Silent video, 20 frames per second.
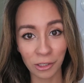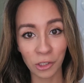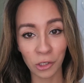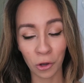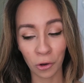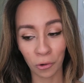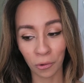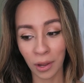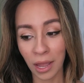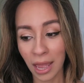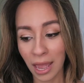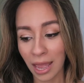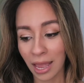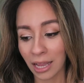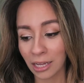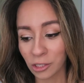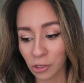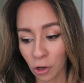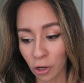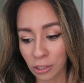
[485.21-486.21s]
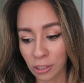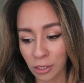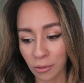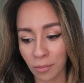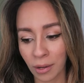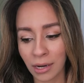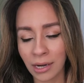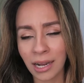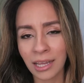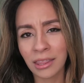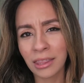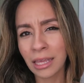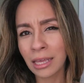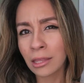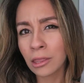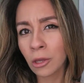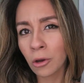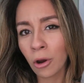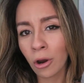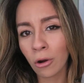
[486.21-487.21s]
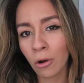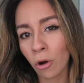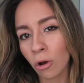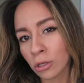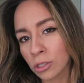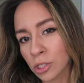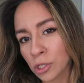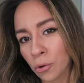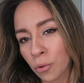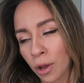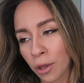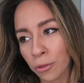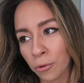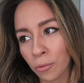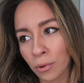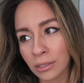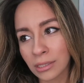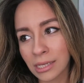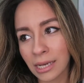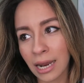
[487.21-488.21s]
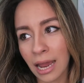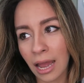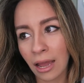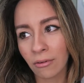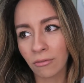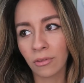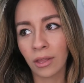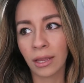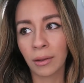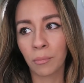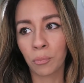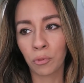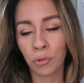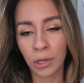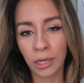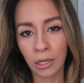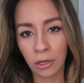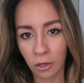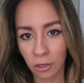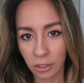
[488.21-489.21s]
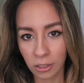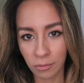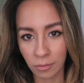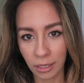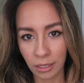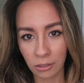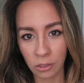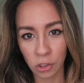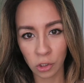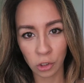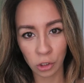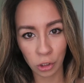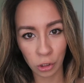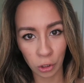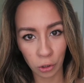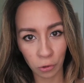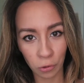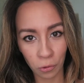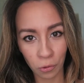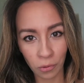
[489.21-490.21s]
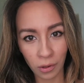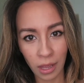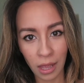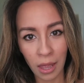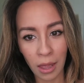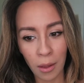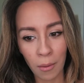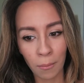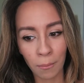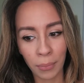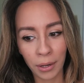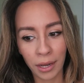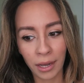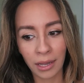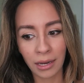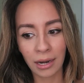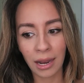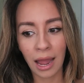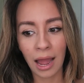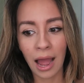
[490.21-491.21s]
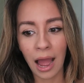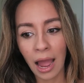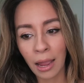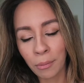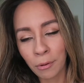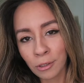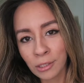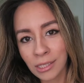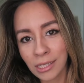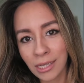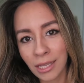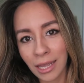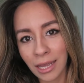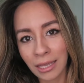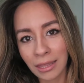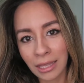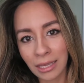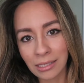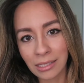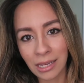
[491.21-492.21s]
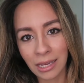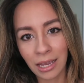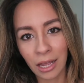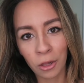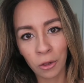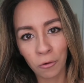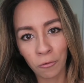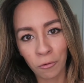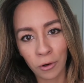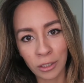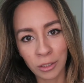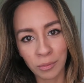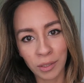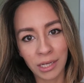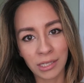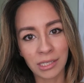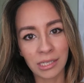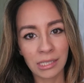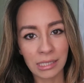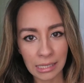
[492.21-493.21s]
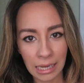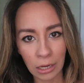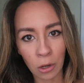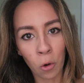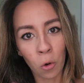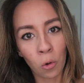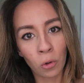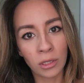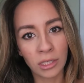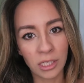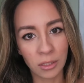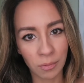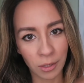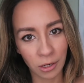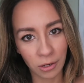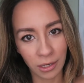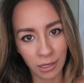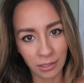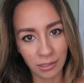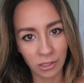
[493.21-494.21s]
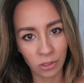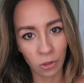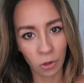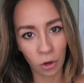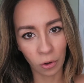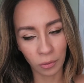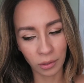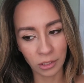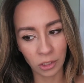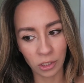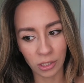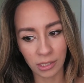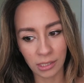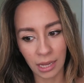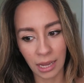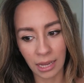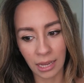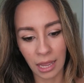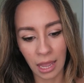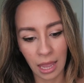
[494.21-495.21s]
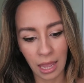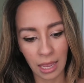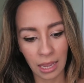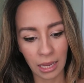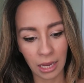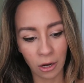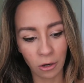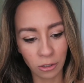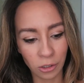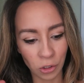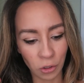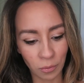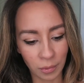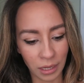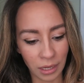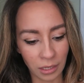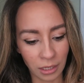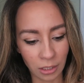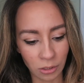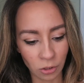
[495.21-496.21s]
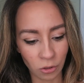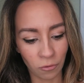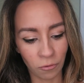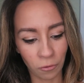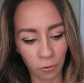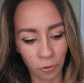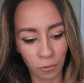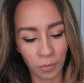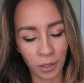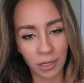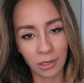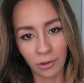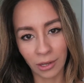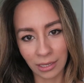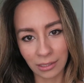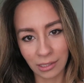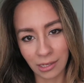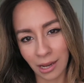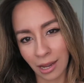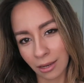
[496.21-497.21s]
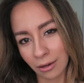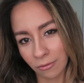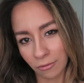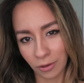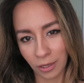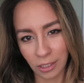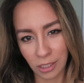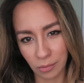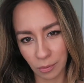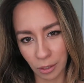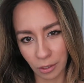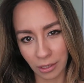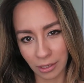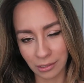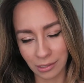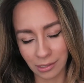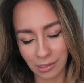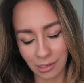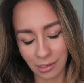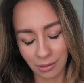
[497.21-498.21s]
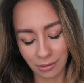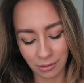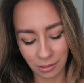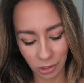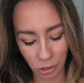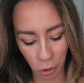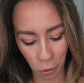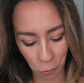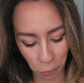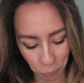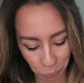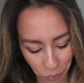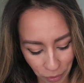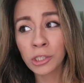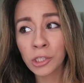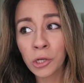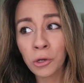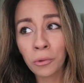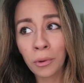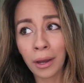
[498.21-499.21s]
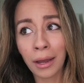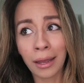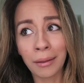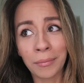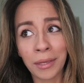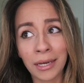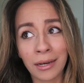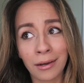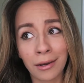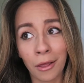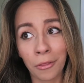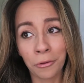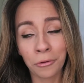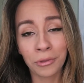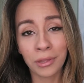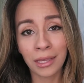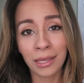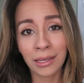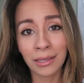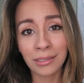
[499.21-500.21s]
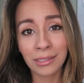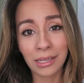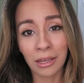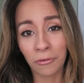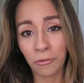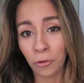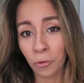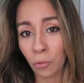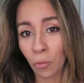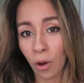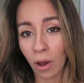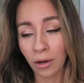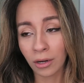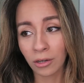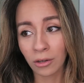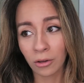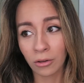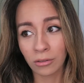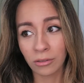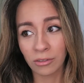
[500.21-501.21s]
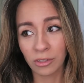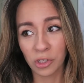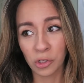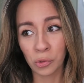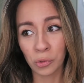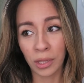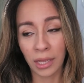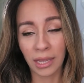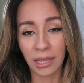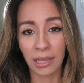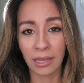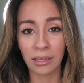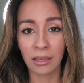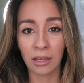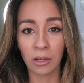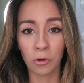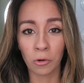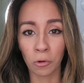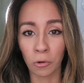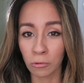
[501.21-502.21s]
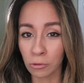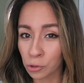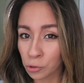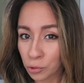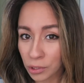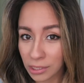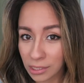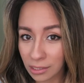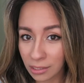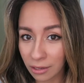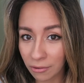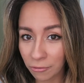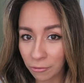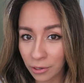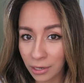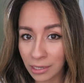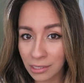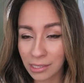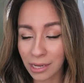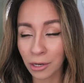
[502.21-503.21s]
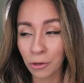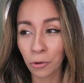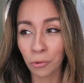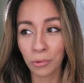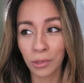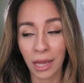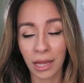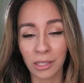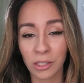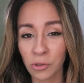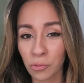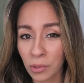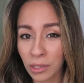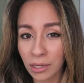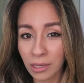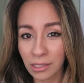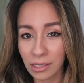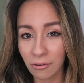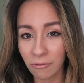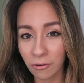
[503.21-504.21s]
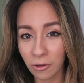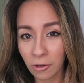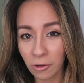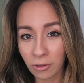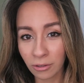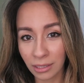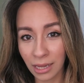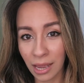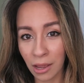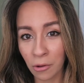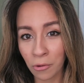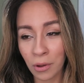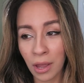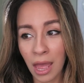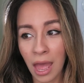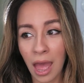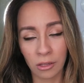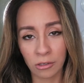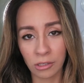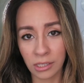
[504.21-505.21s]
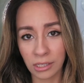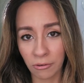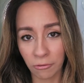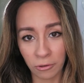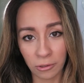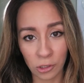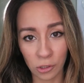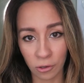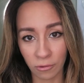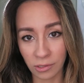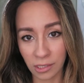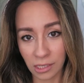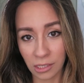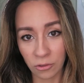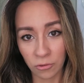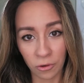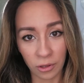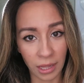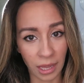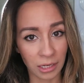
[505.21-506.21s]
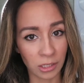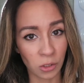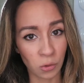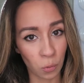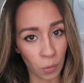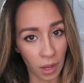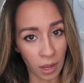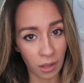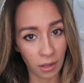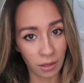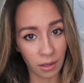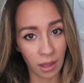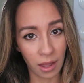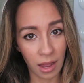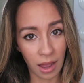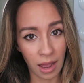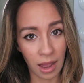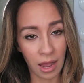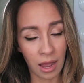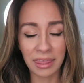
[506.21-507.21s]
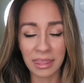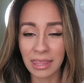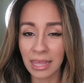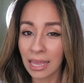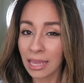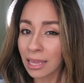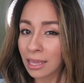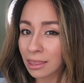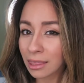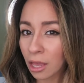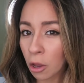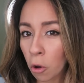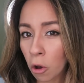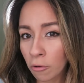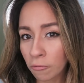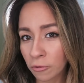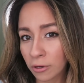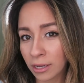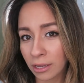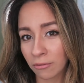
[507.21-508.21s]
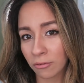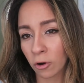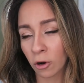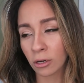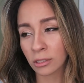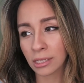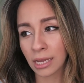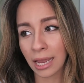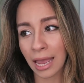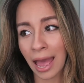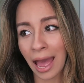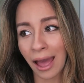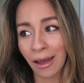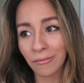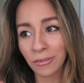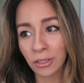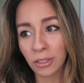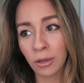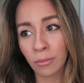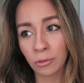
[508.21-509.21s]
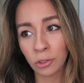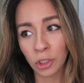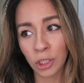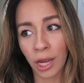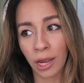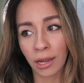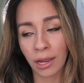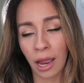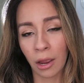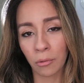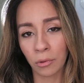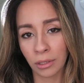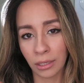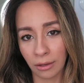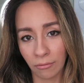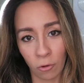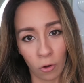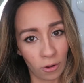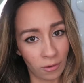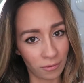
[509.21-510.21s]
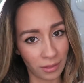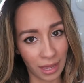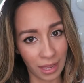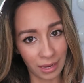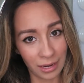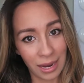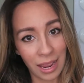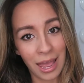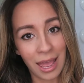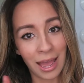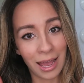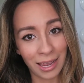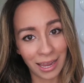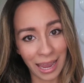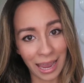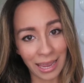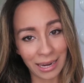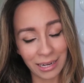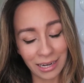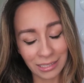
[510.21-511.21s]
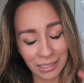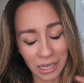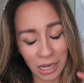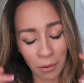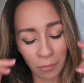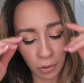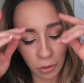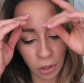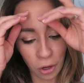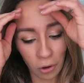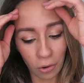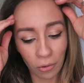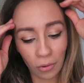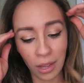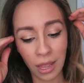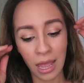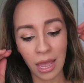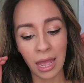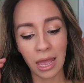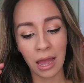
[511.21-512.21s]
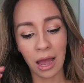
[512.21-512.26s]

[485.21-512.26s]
So it's awesome. And I think there are also other ones that have like pre-cooked meals too, but I personally like things like HelloFresh because it's like a whole experience along with just like, here's your meal, here's your food, but you get to kind of experience it. So also, I mean, another thing is if you want to do like grocery deliveries, I know that's really difficult now. There's different services for that as well. I think they offer gift cards. I have to double check. I will leave all of that again down below.